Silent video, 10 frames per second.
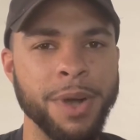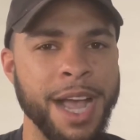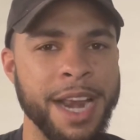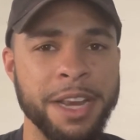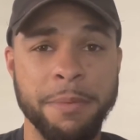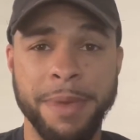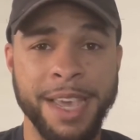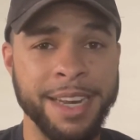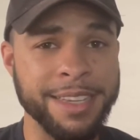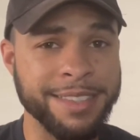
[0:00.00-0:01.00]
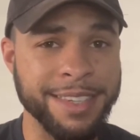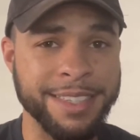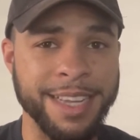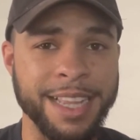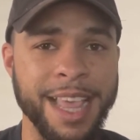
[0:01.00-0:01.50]
what kind of demand
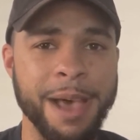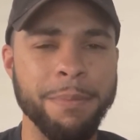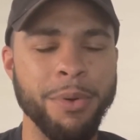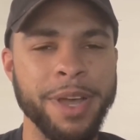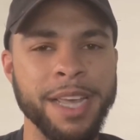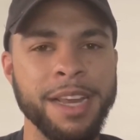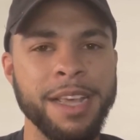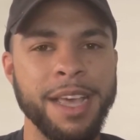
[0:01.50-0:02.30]
exists at that point.